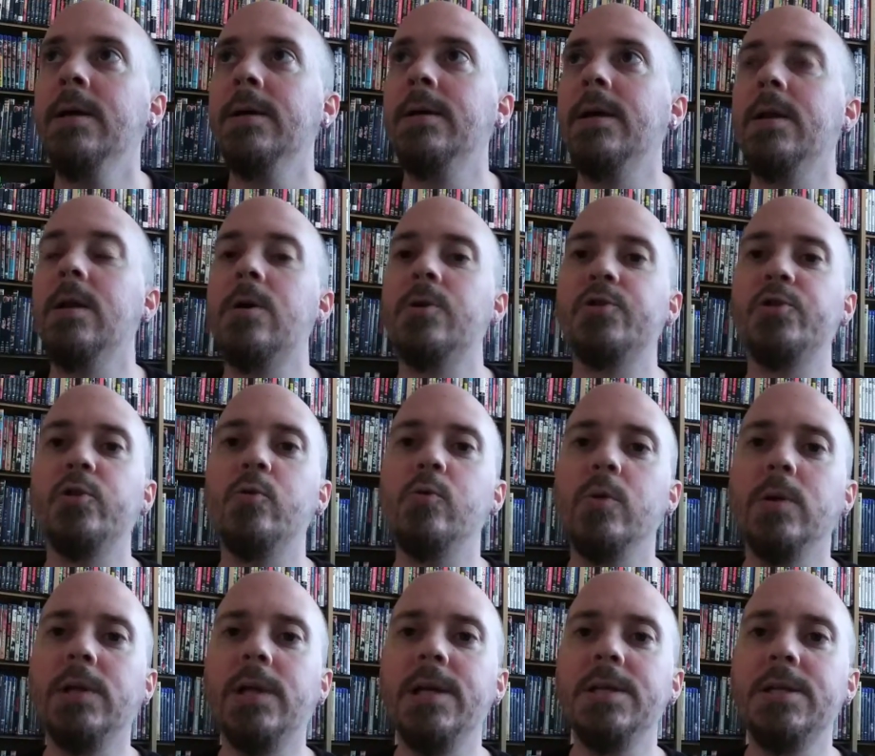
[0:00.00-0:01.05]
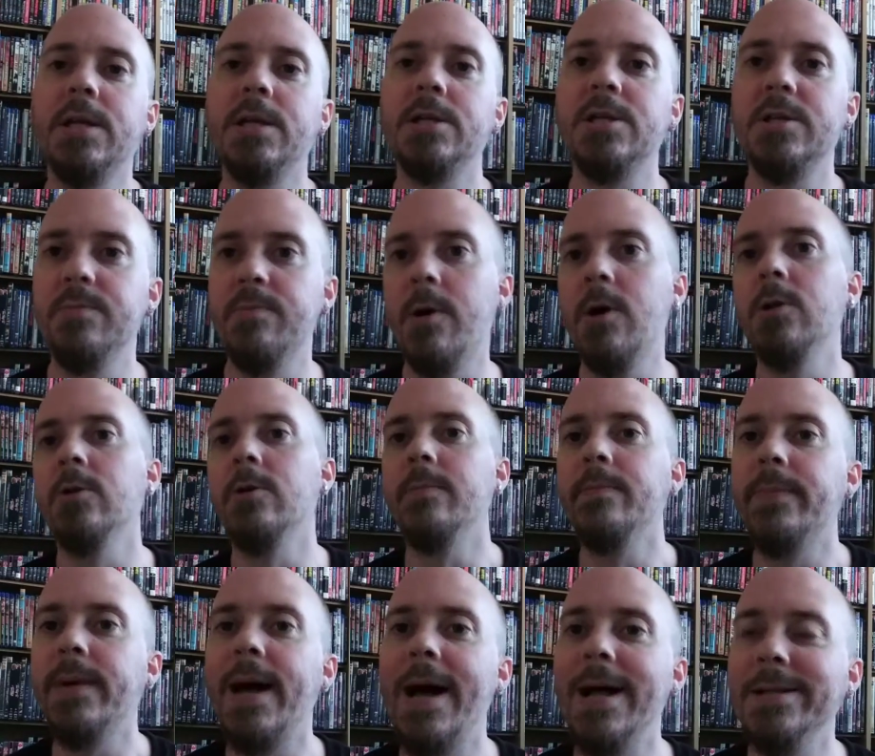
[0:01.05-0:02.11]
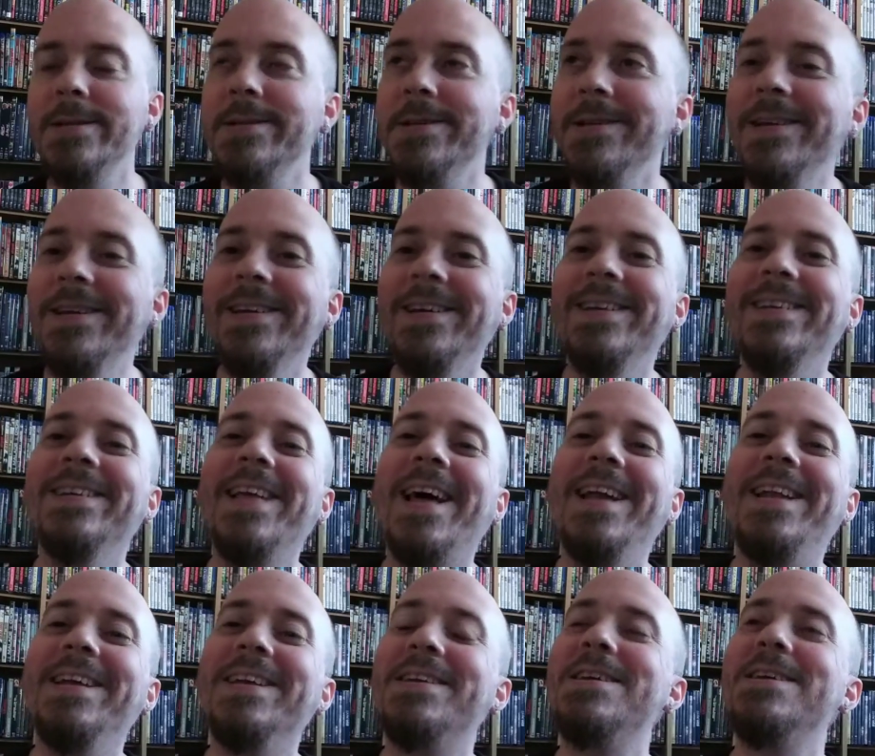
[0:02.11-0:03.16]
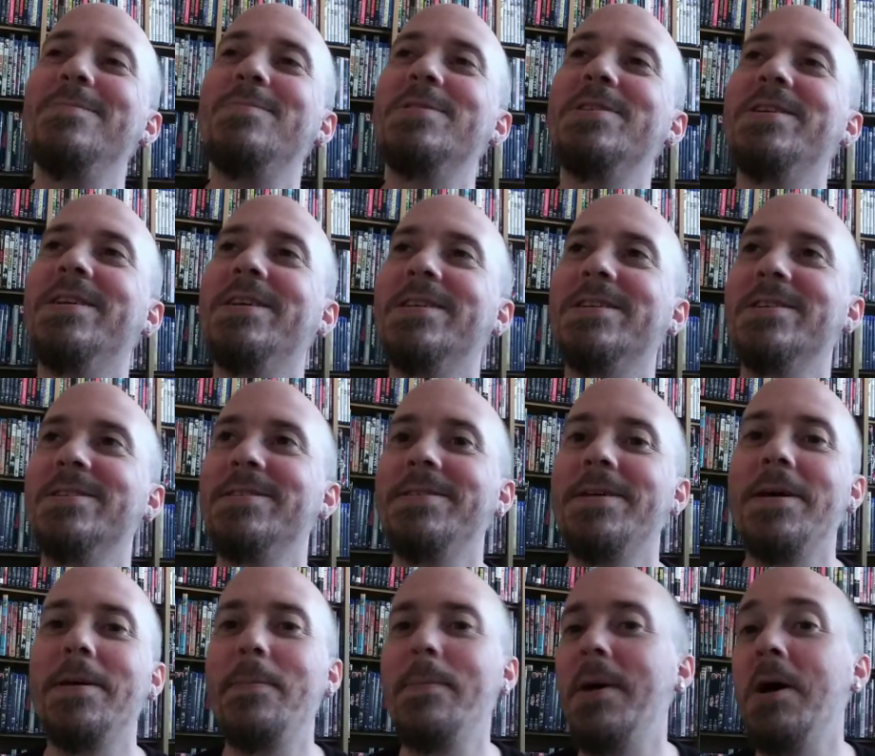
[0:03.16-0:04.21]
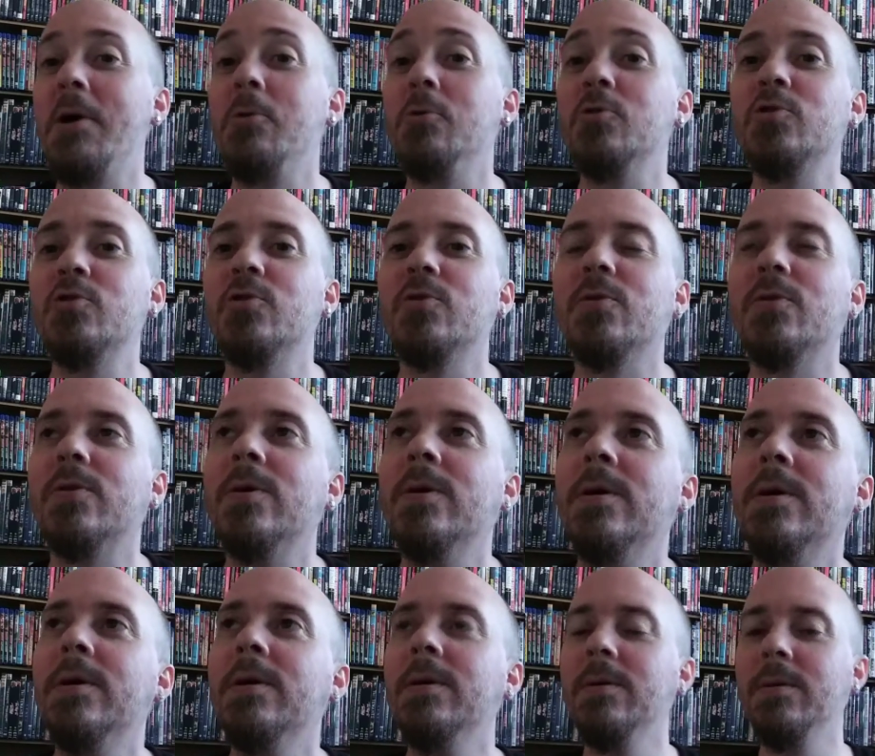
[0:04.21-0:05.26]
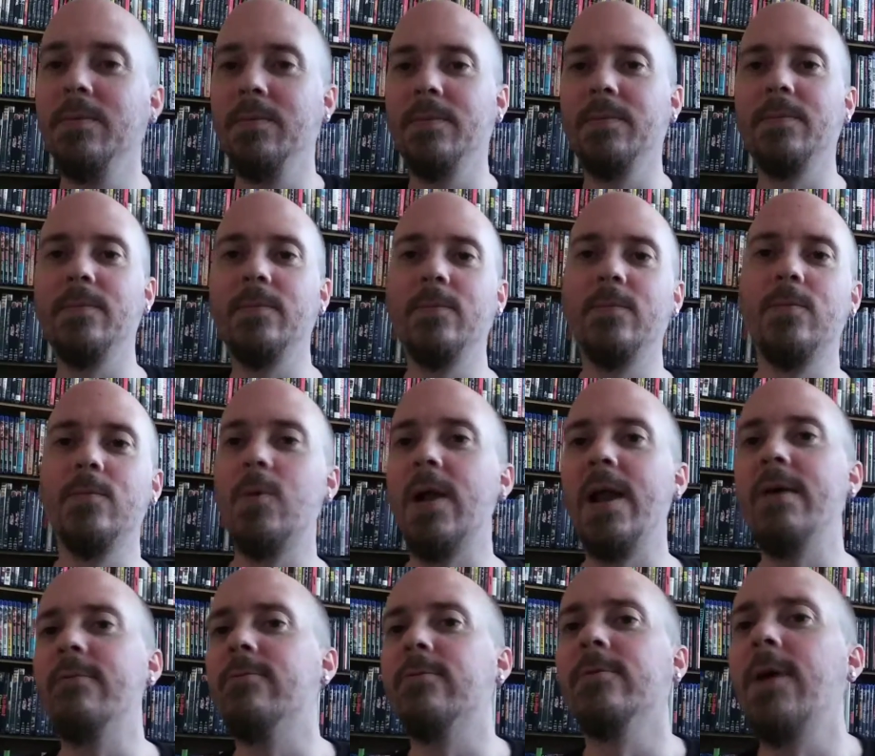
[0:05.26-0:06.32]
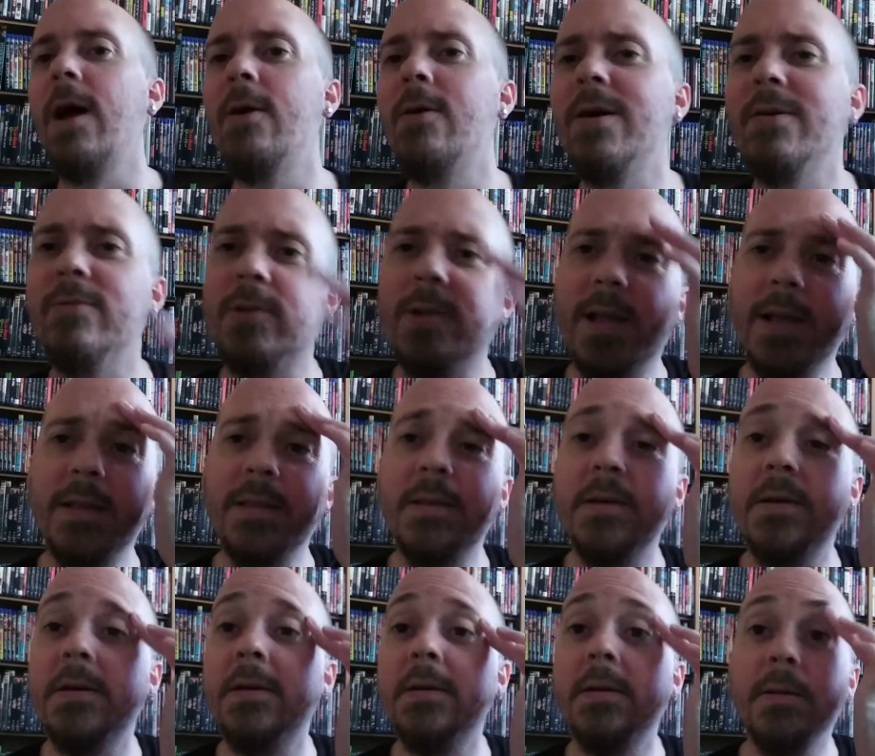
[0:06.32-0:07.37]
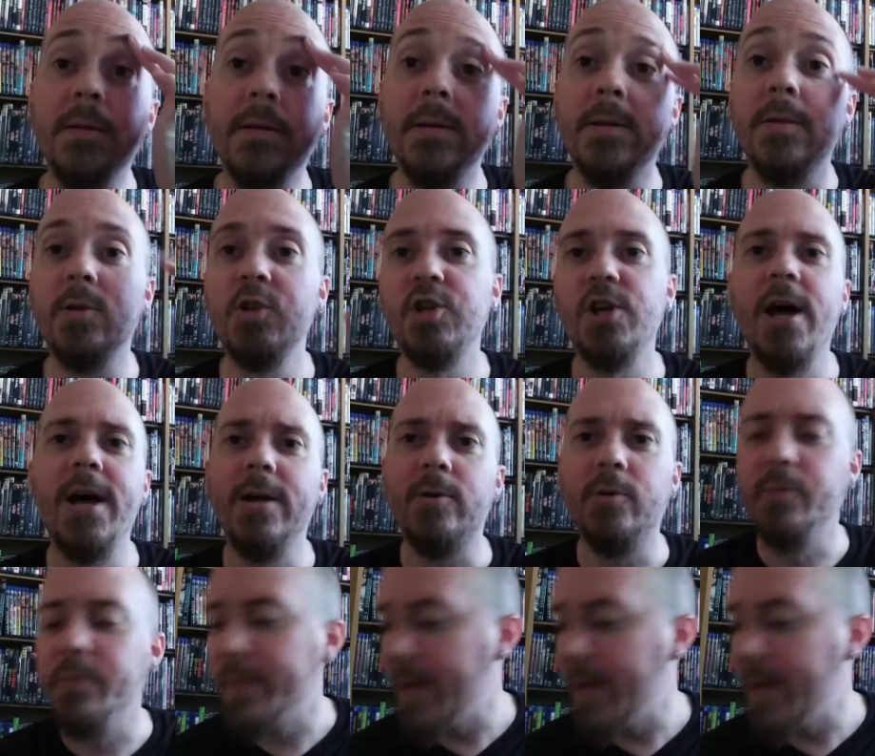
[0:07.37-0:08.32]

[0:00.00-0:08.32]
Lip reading: can also release a smaller bat that it keeps in its pouch or whatever, however, like the child